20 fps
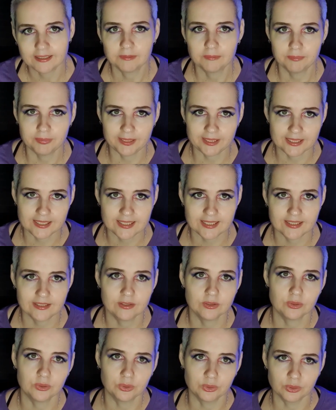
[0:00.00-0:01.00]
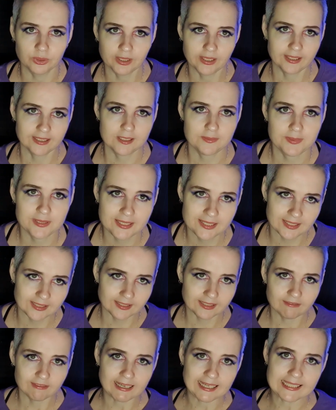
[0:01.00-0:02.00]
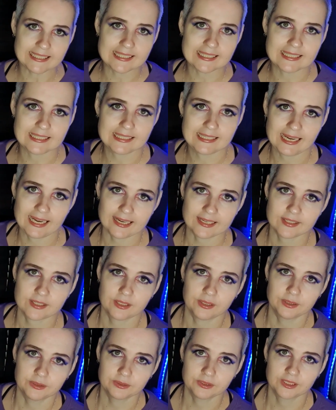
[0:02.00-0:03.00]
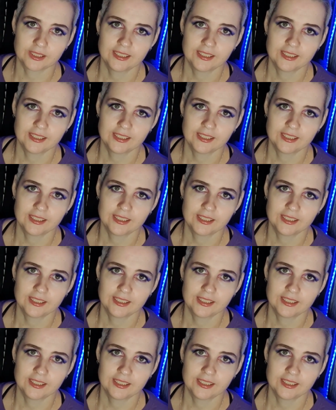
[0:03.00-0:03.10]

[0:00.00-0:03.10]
bigoted or explicitly racist household,